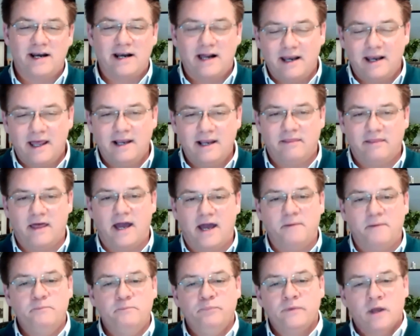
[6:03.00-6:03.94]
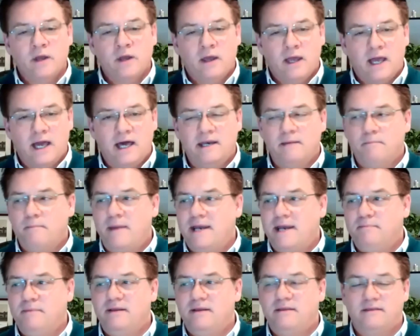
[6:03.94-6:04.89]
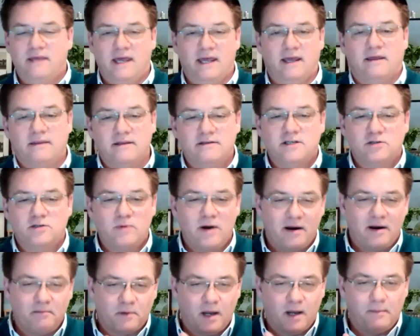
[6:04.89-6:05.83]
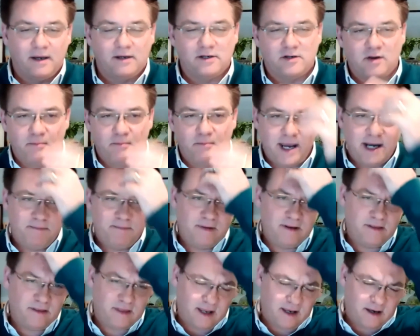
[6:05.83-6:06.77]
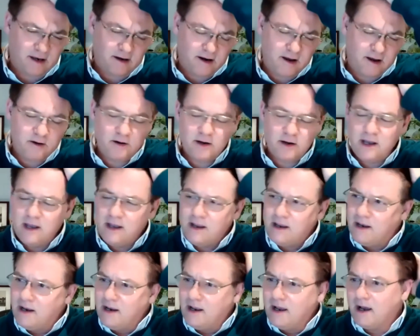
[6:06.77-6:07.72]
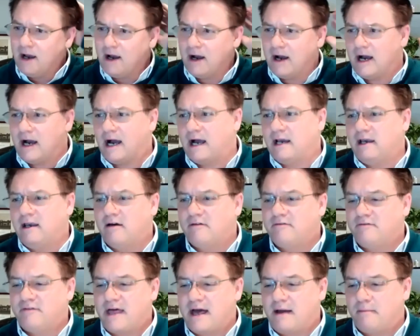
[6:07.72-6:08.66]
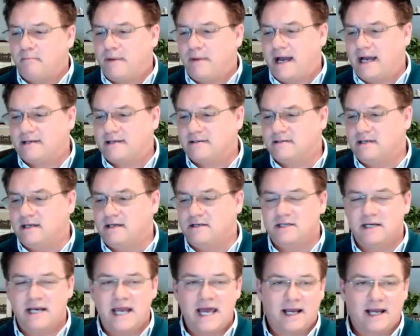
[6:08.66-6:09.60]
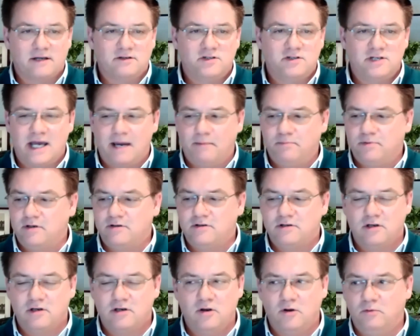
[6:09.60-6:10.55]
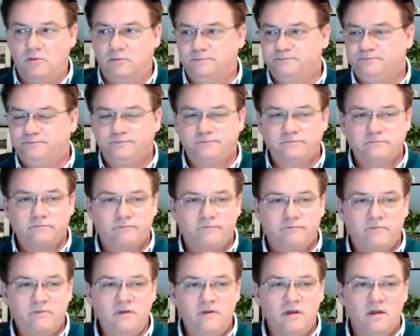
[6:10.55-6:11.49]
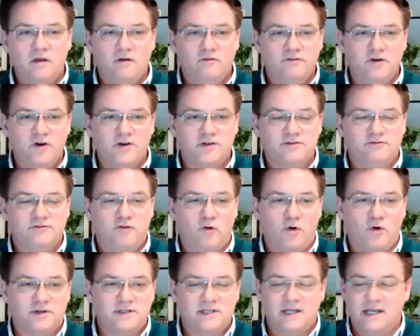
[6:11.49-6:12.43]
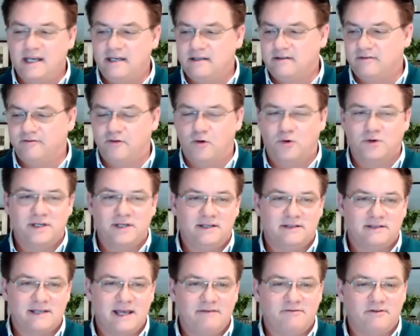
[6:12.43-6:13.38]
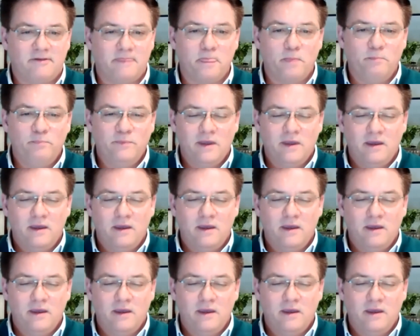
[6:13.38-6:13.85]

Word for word: And I like that. And it made me think. This is where I'm coming to. It made me think. You know, I, I love that passage in Acts chapter two verse 40 to 47.